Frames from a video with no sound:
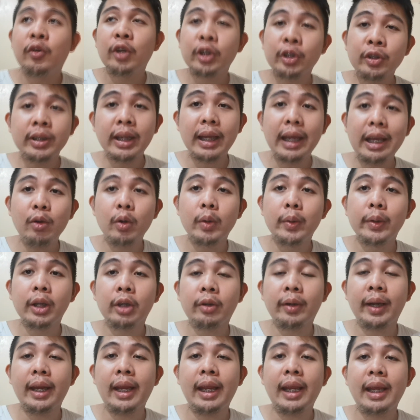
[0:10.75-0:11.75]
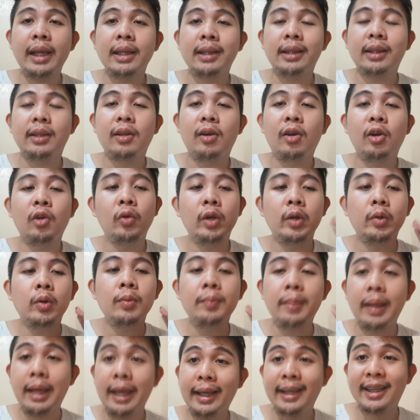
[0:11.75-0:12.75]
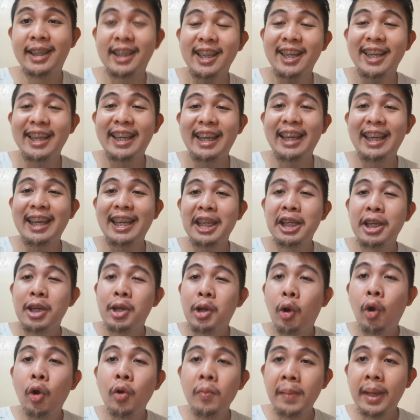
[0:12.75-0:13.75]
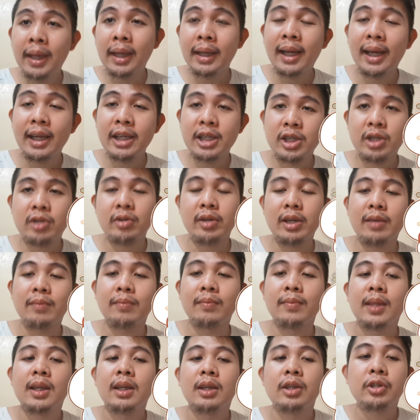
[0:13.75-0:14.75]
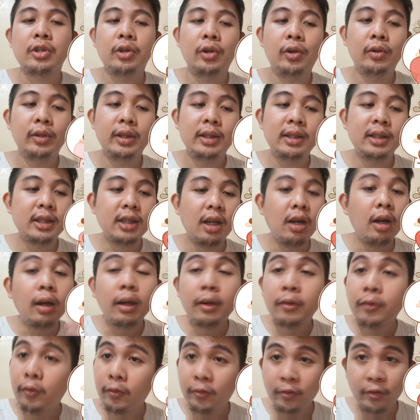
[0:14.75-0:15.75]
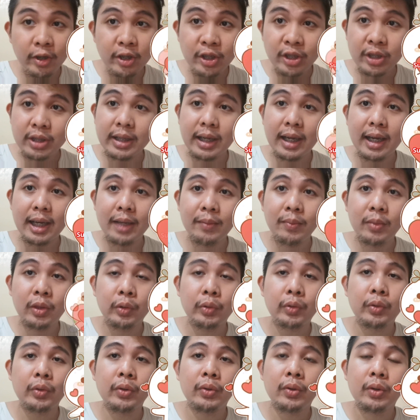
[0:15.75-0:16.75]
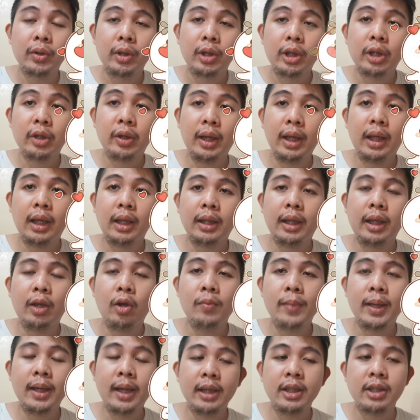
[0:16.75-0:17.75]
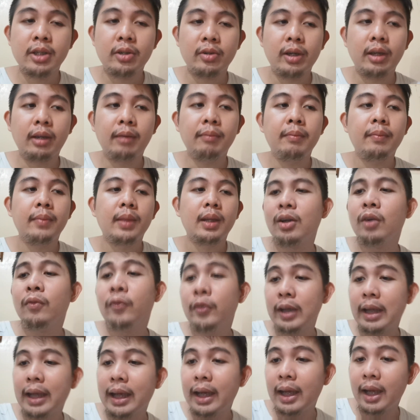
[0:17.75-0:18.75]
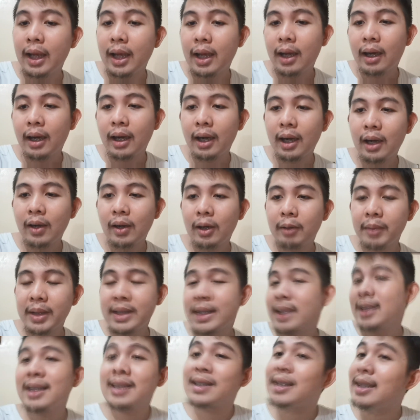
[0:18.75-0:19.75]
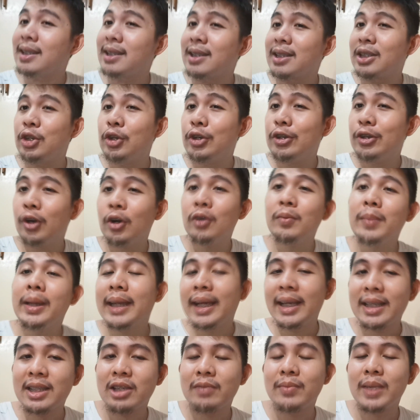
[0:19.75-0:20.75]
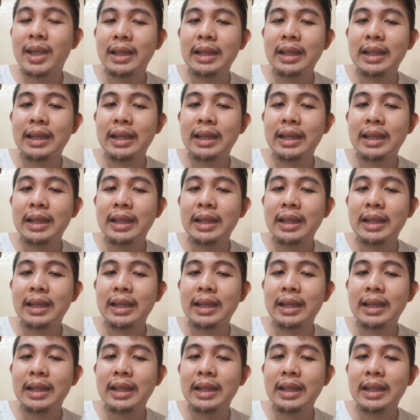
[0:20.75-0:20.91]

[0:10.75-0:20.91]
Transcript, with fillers: For today, we will create or we will make a homemade ice cream. So this is our first time to create a homemade ice cream. And hopefully, it's a success yung homemade ice cream